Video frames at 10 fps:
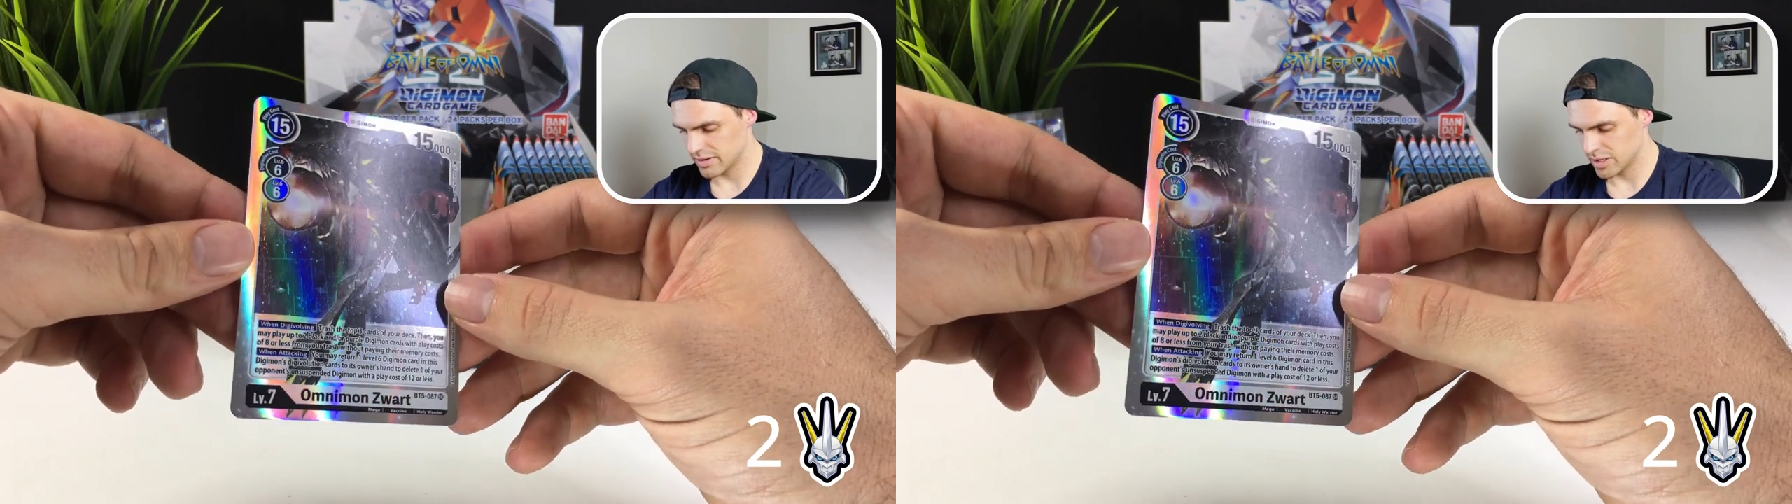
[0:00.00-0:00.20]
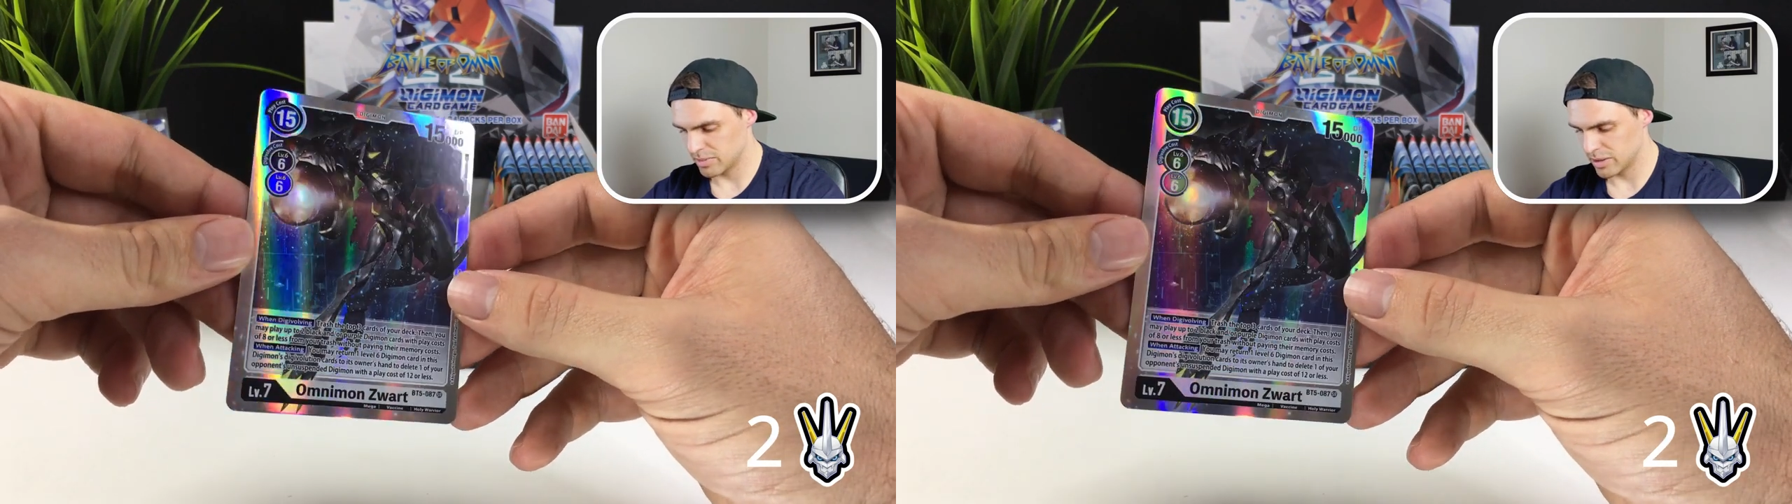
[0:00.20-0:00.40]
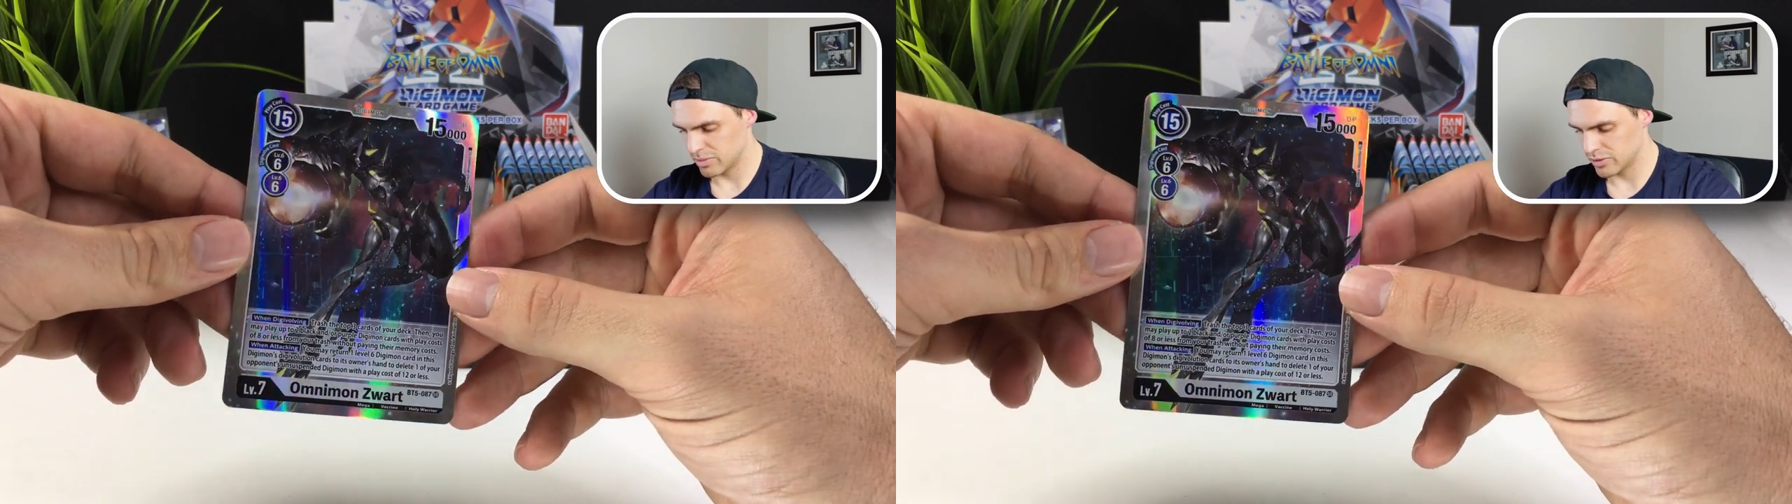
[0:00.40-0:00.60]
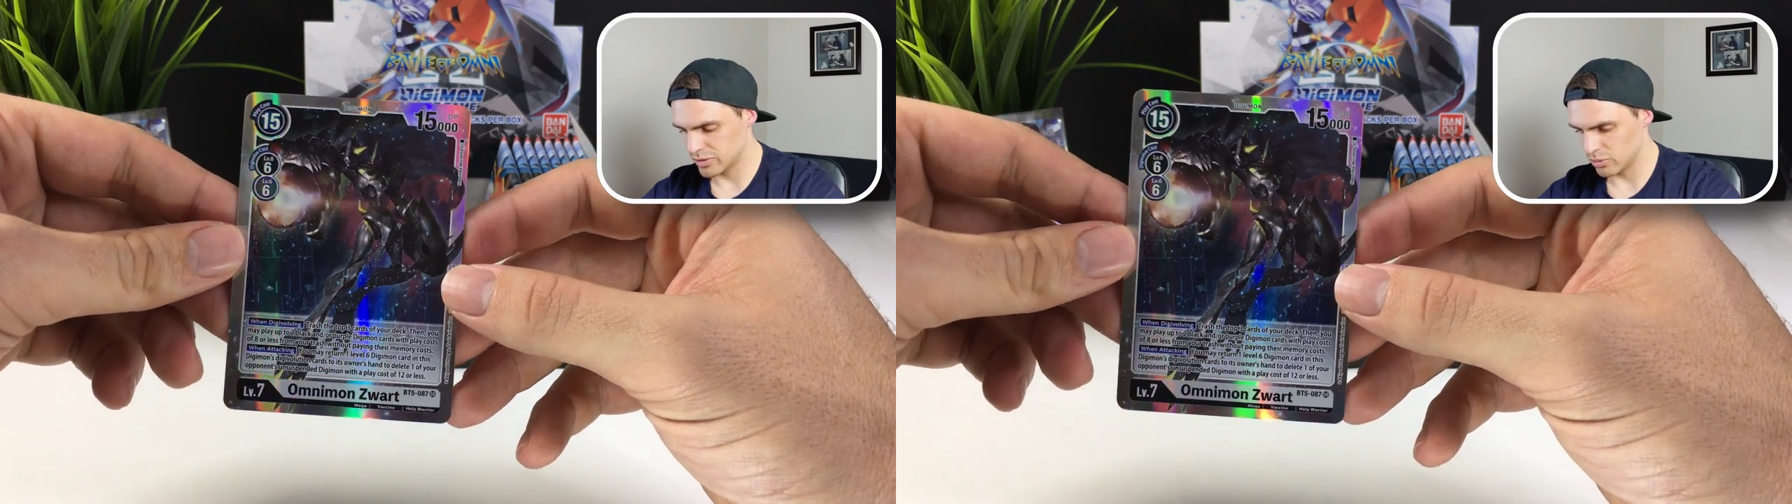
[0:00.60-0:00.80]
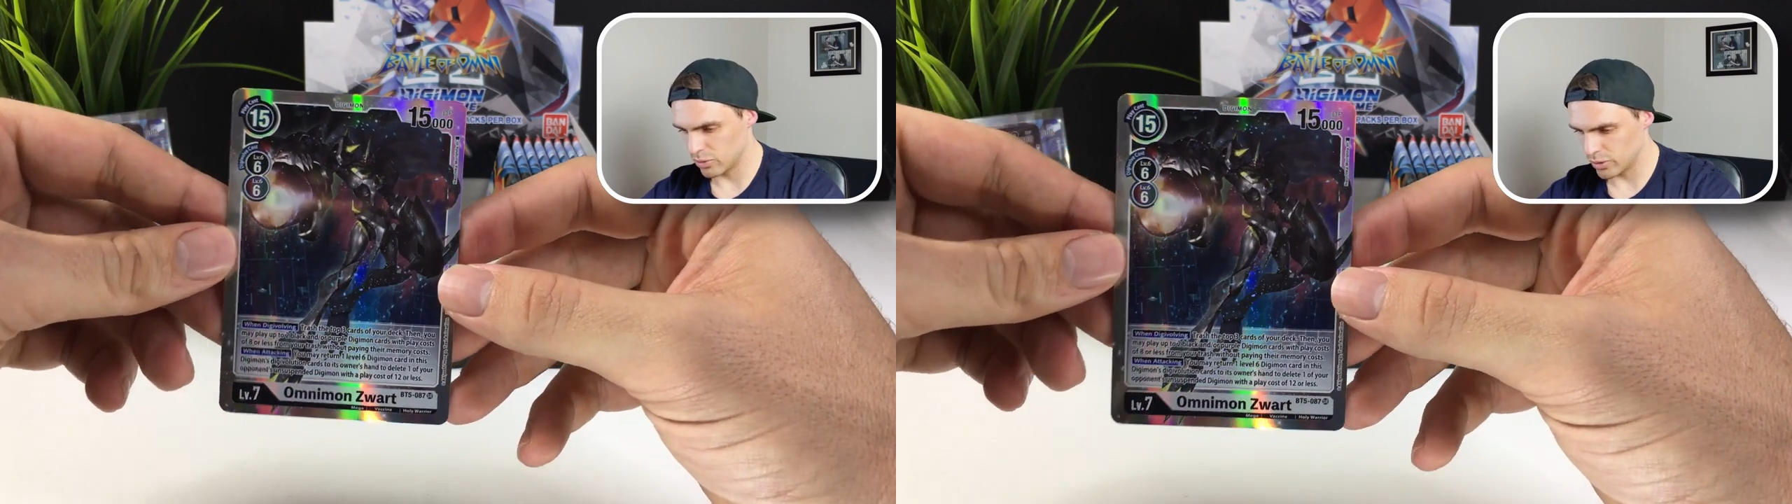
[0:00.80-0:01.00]

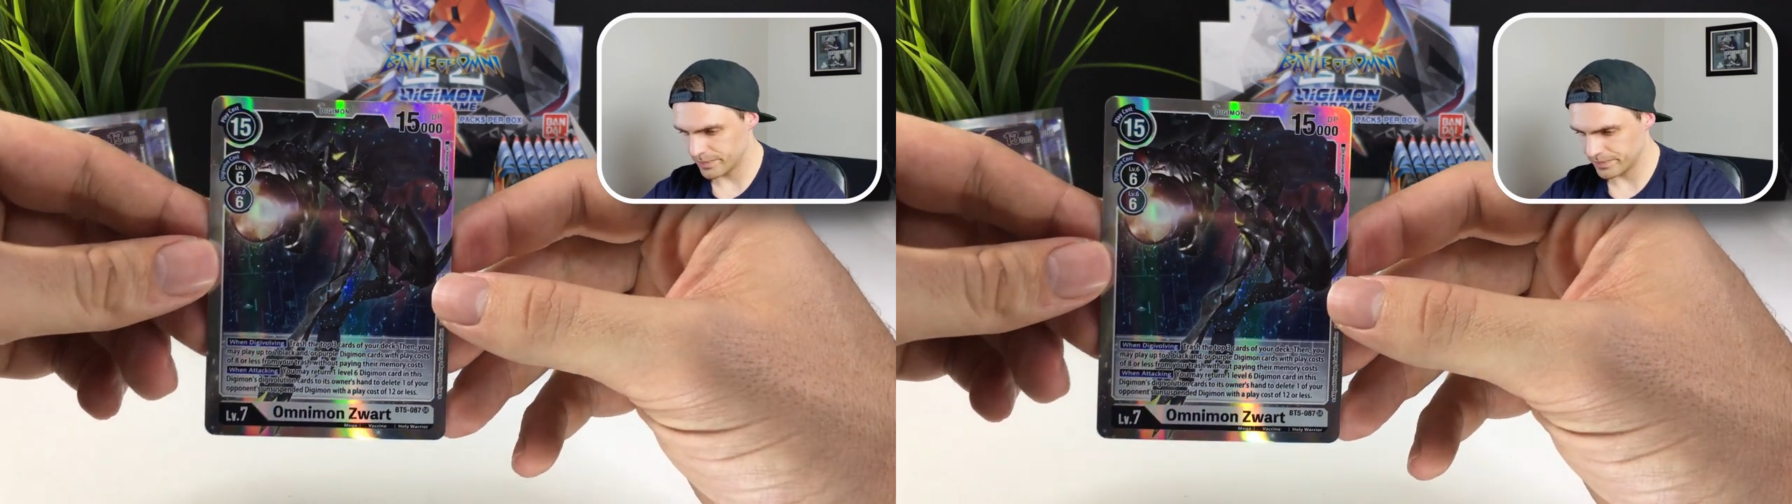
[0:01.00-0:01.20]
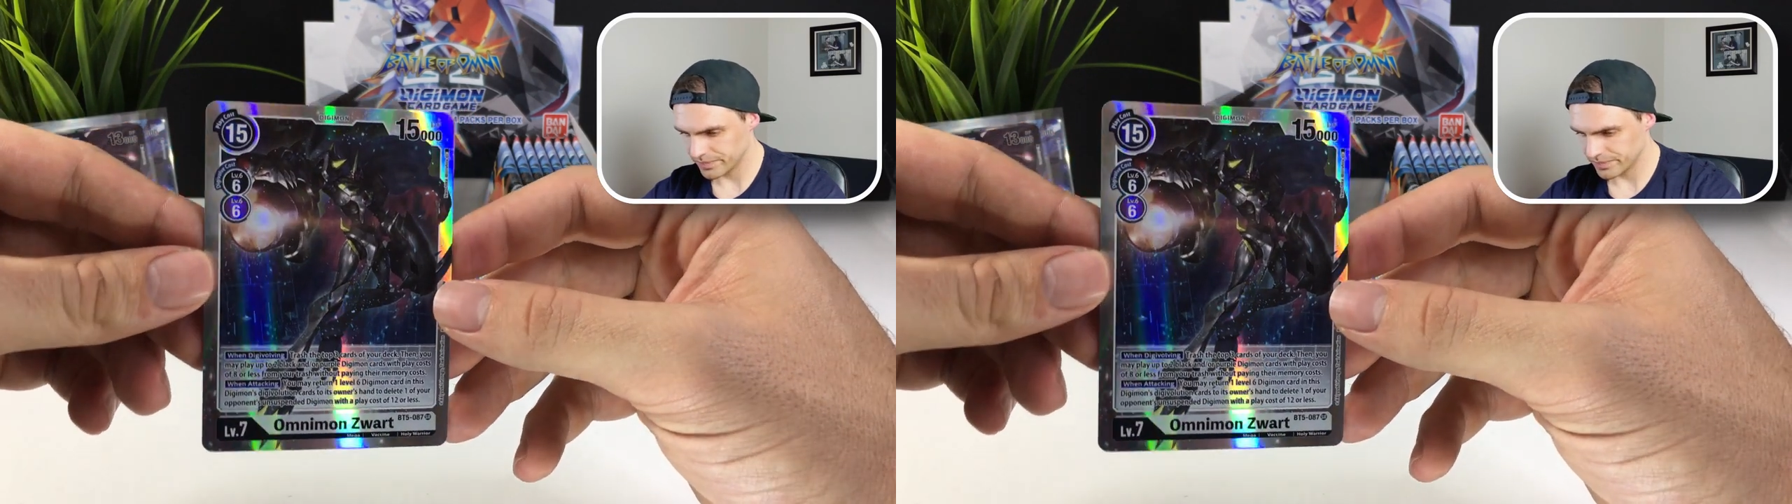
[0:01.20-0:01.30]
Omnimon's Wart.